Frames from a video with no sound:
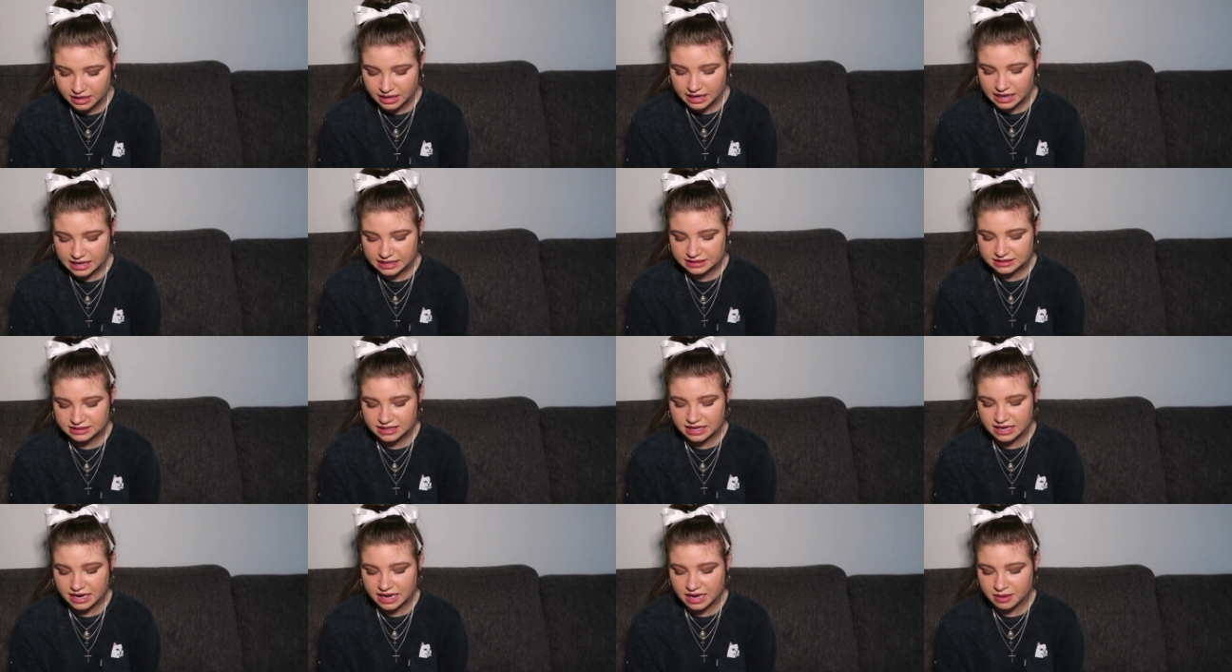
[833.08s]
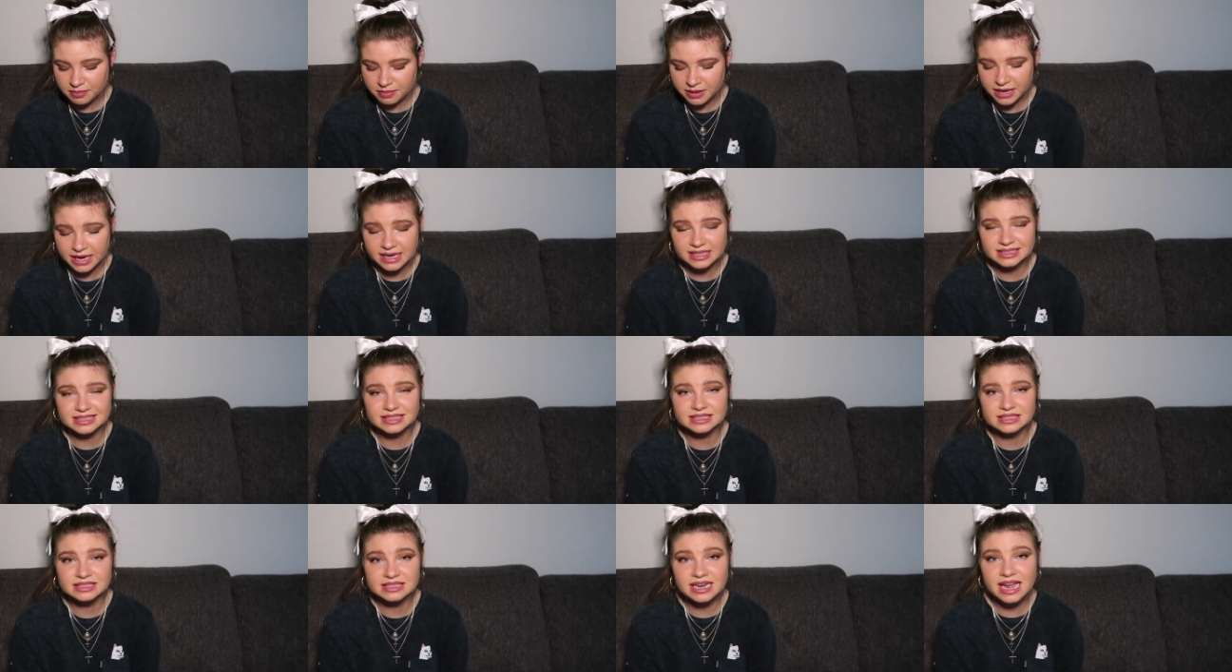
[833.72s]
He said, it
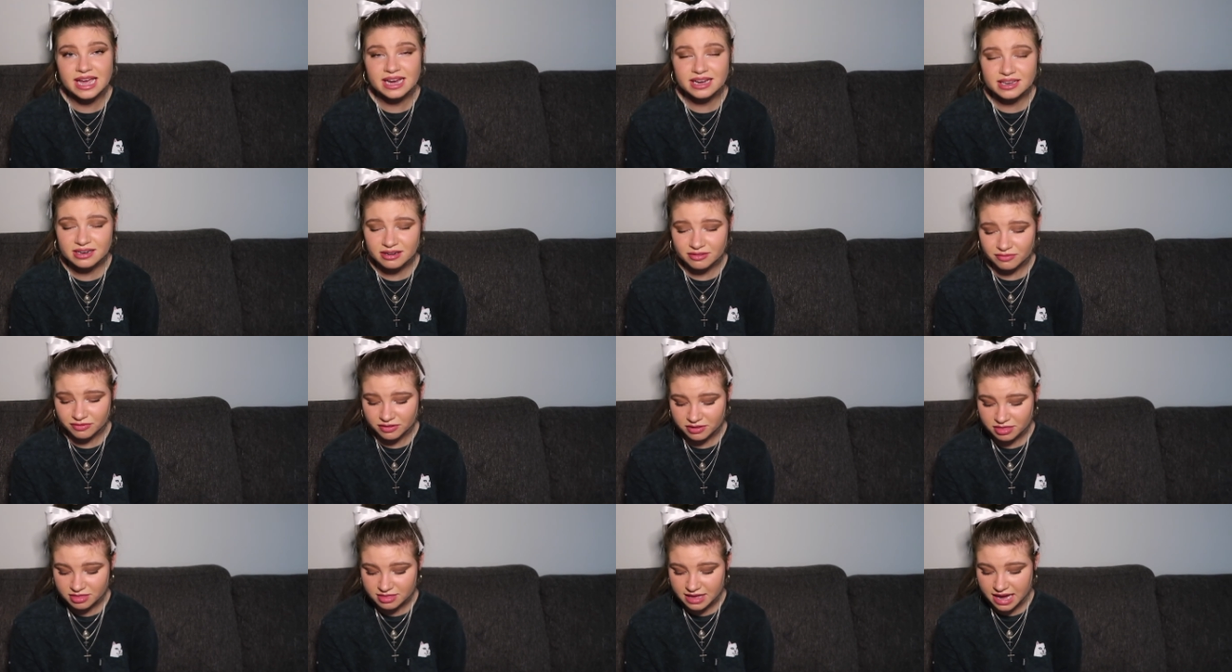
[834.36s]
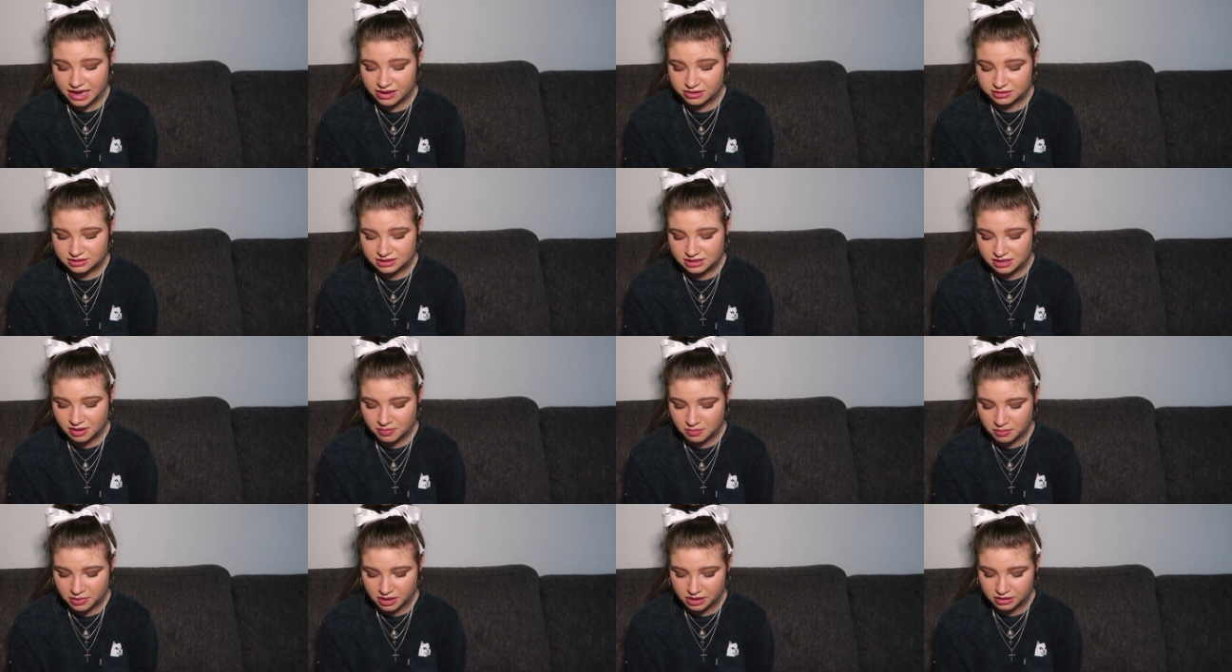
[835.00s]
pays -1,000
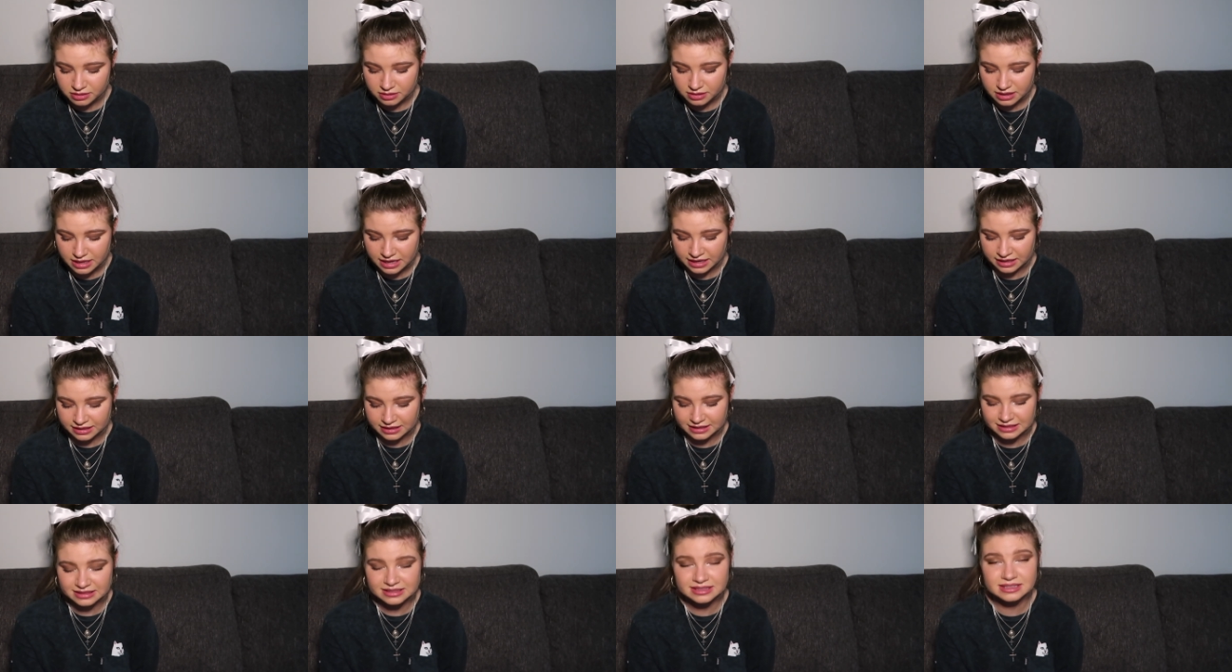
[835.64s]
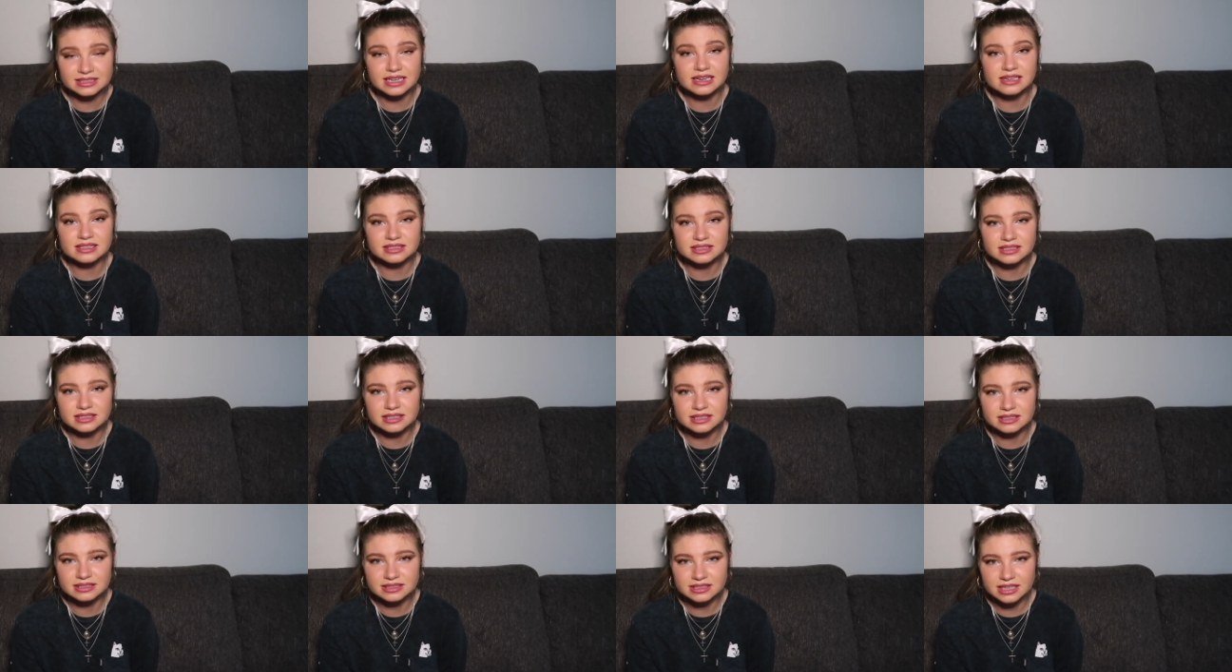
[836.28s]
a month and it
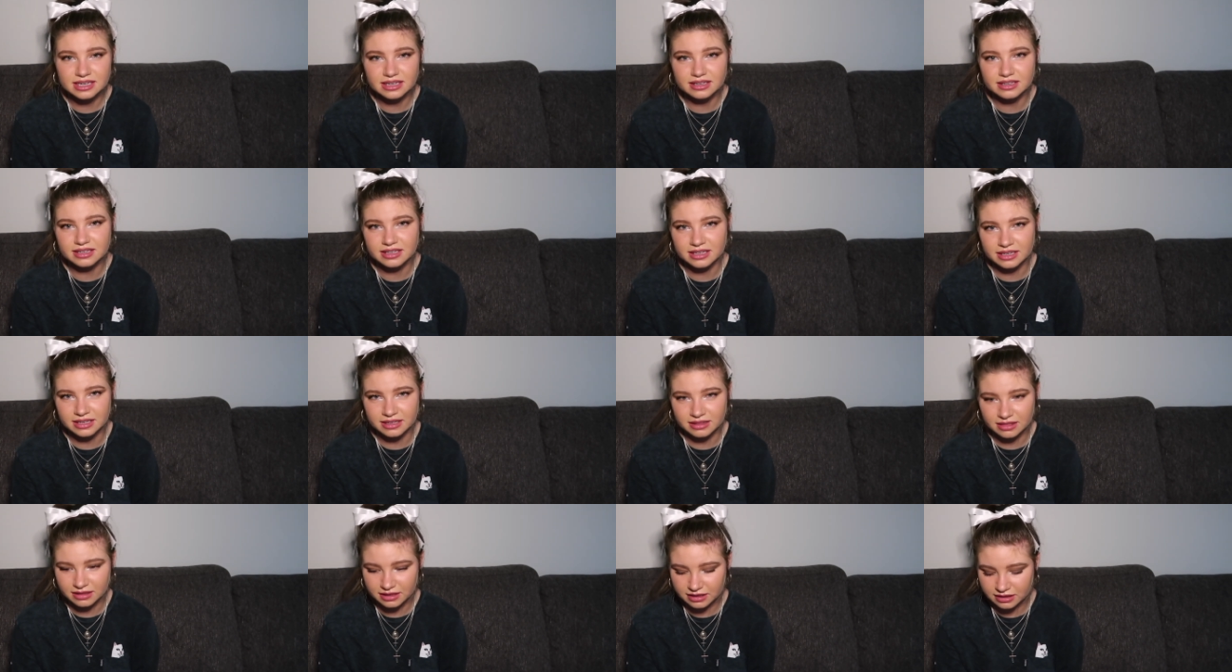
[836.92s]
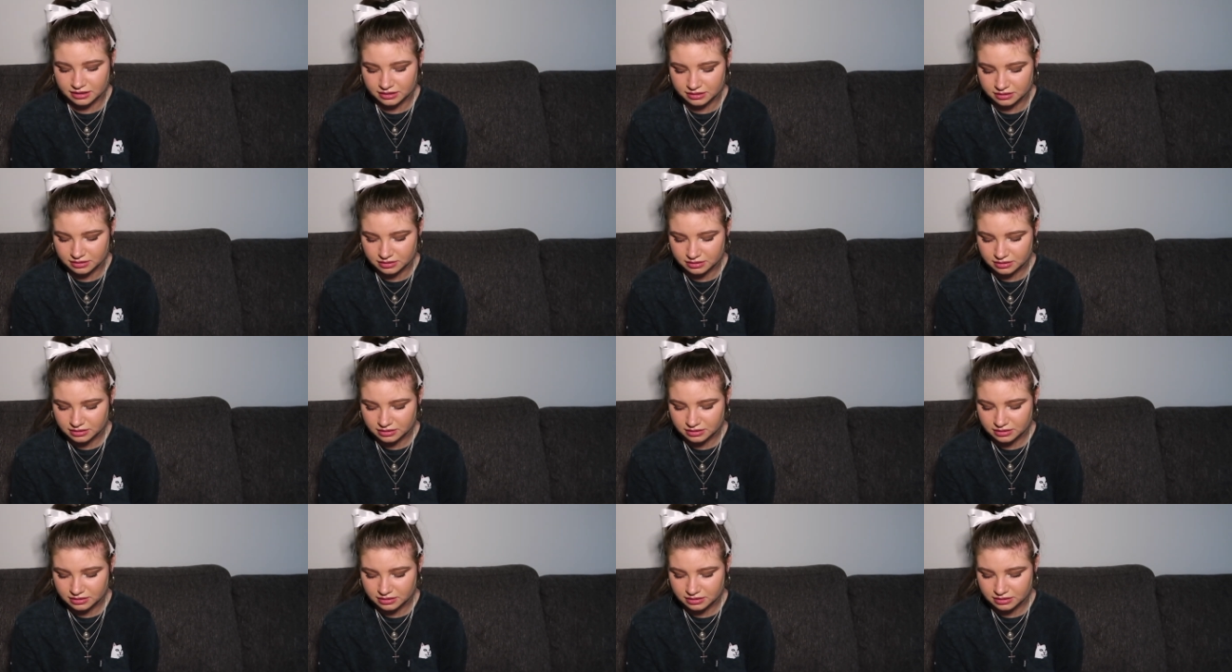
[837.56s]
doesn't entail anything.